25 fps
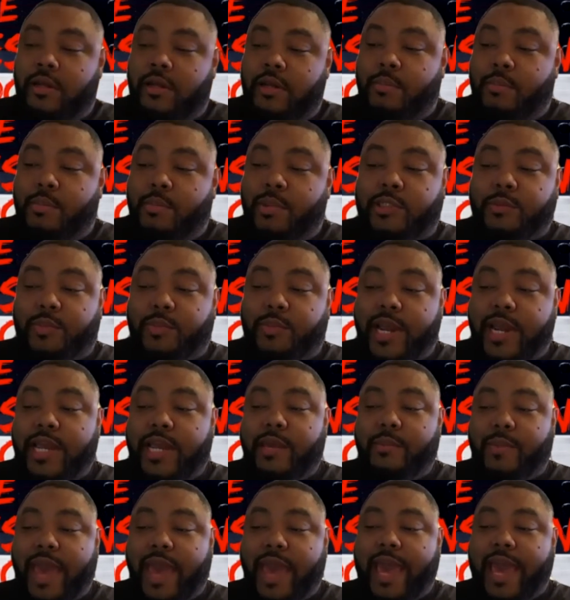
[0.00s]
But to oh. bring
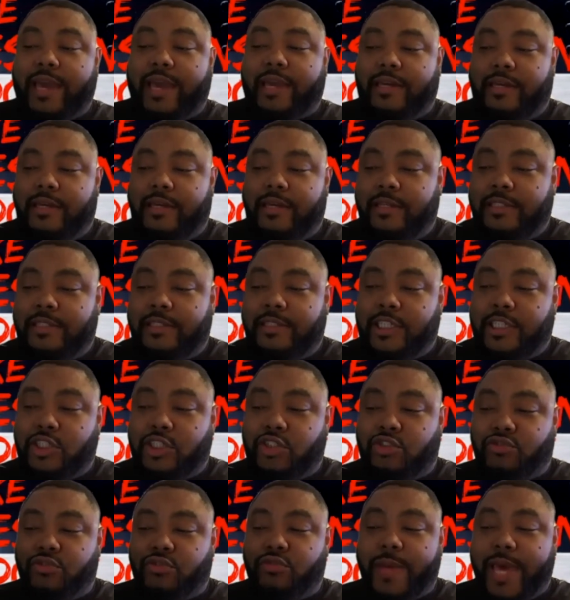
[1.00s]
it back to
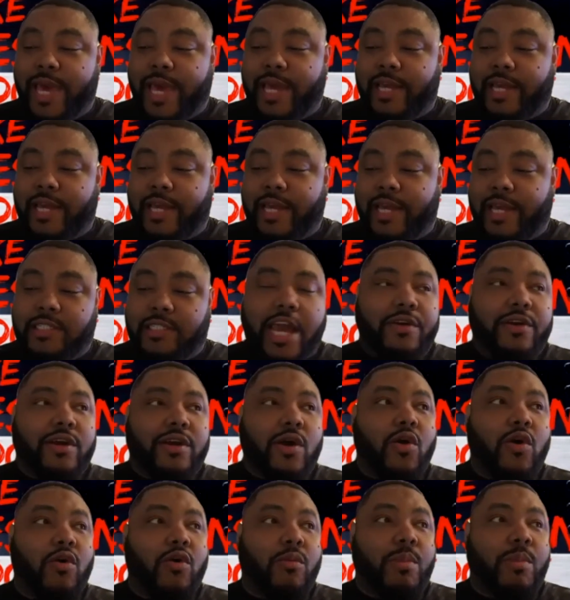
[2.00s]
Drew McIntyre
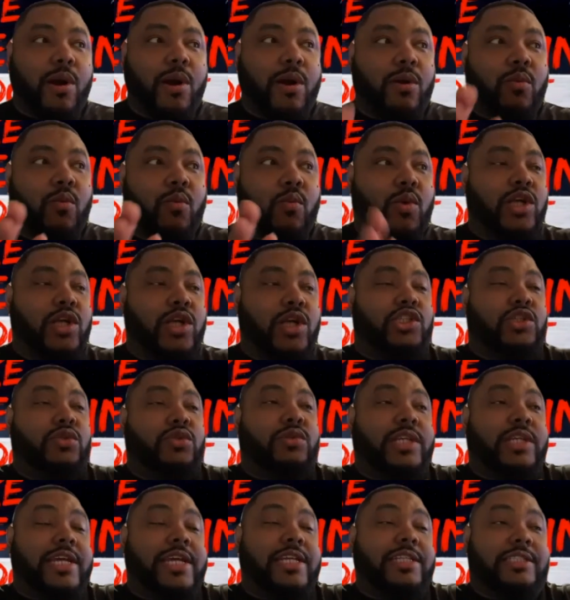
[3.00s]
and Goldberg, what
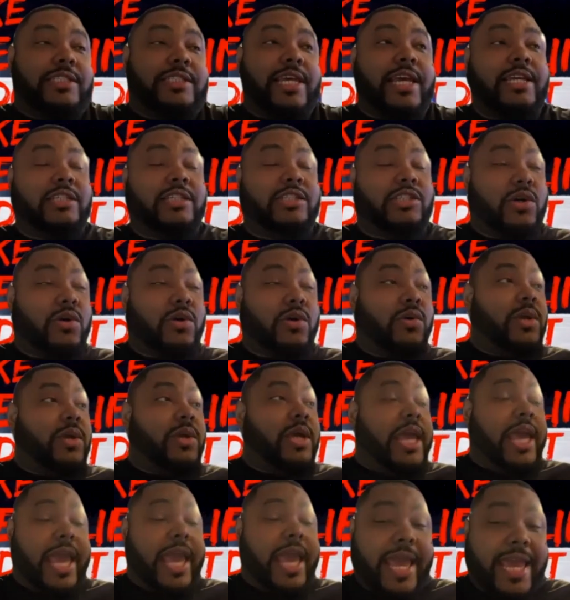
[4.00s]
you did say, Joe,
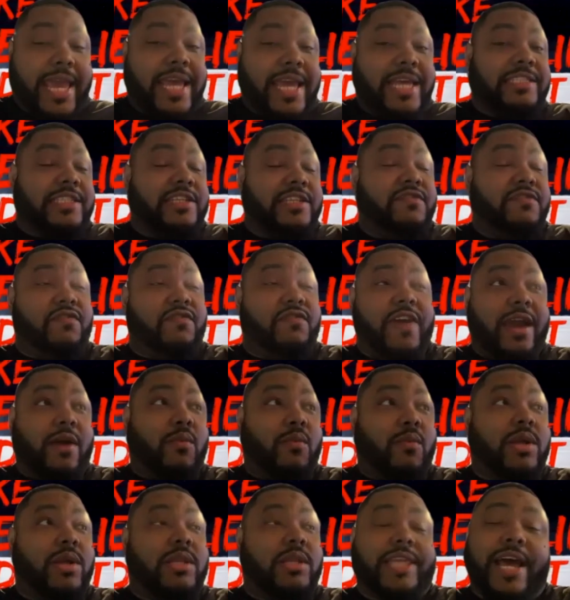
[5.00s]
is in fact
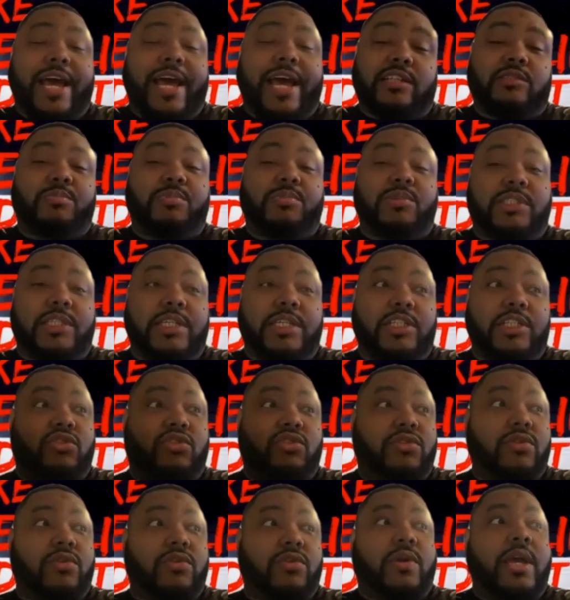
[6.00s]
1000%
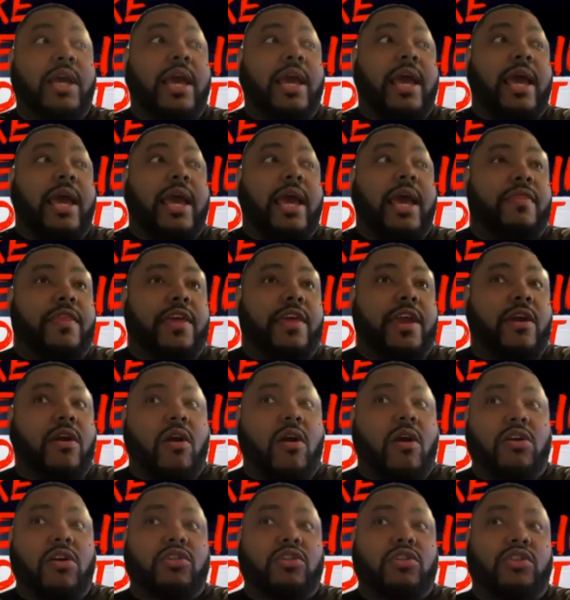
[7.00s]
true. There
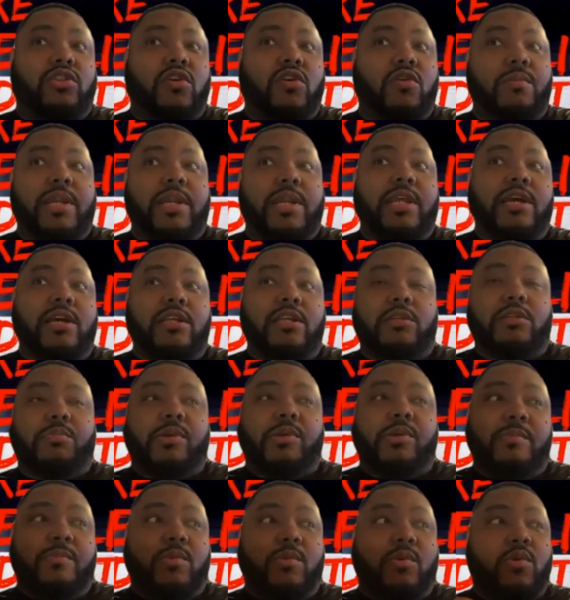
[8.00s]
are so many other
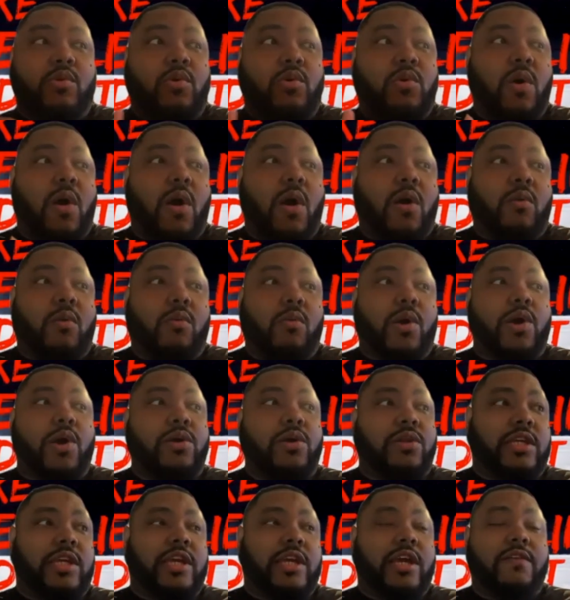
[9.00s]
people who are
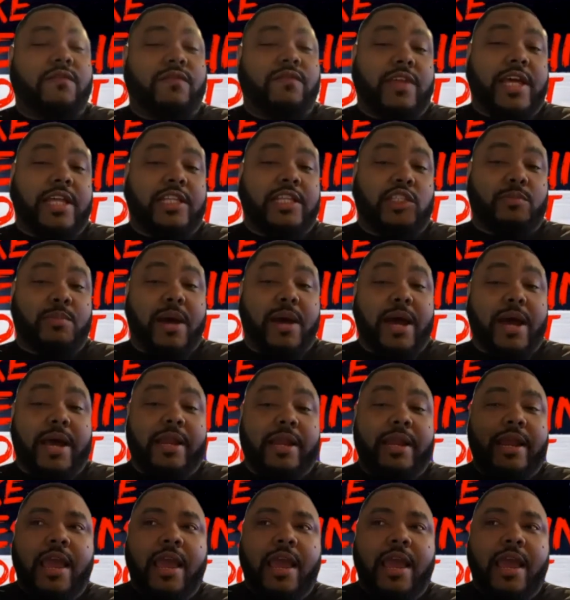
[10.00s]
worthy of that spot.